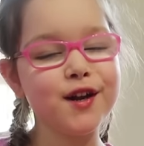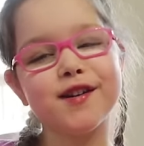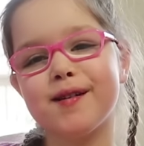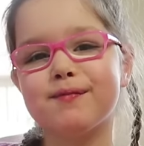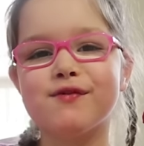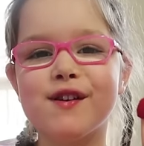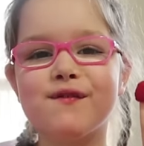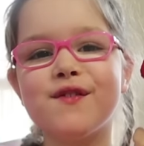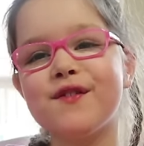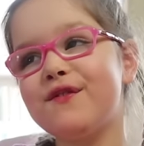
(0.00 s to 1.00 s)
And I'm
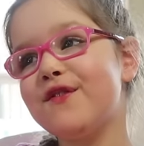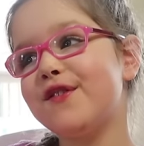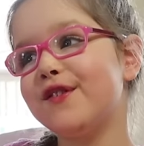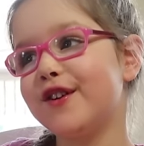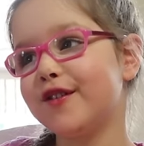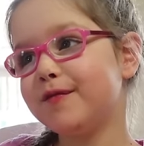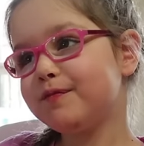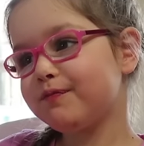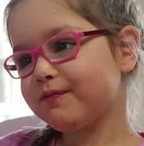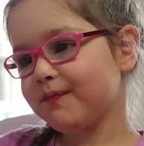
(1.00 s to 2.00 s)
grateful
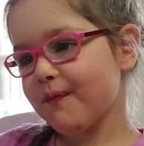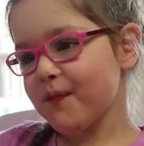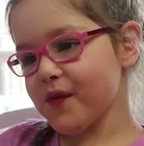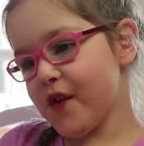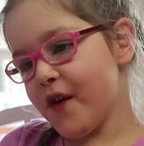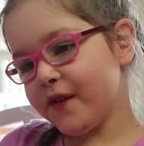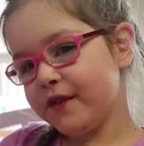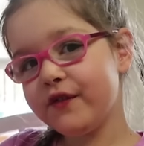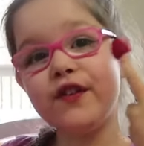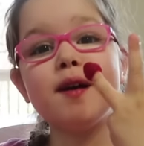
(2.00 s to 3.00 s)
for
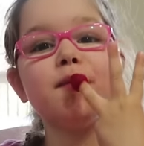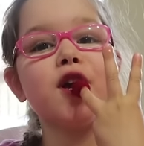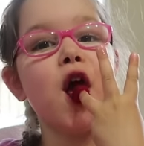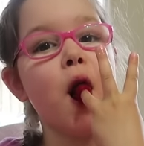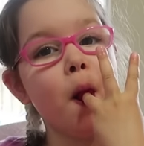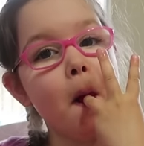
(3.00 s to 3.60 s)
family.